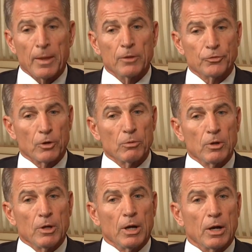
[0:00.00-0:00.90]
So
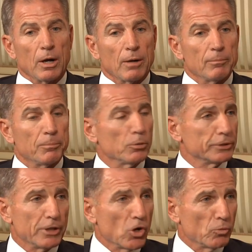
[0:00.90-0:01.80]

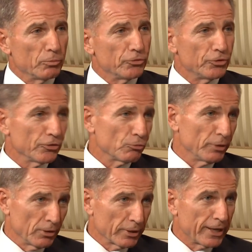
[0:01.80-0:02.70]
Pulte Homes just
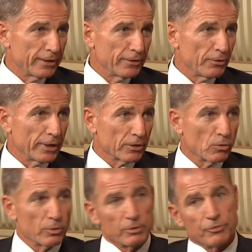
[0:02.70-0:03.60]
relocated their
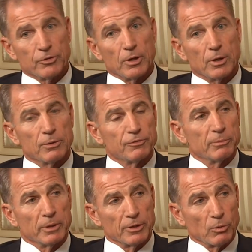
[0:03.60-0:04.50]
headquarters
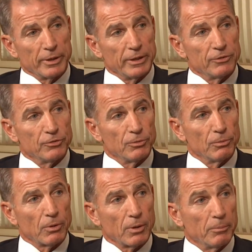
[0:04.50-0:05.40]
from Illinois
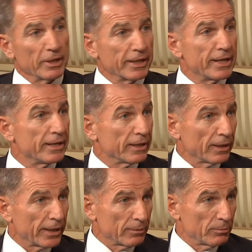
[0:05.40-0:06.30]
into our Buckhead in
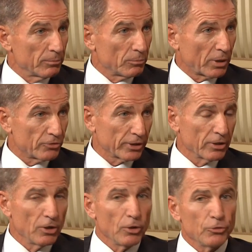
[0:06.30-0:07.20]
Atlanta project.
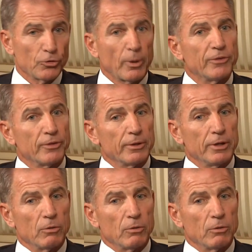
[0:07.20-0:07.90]
So I'd say,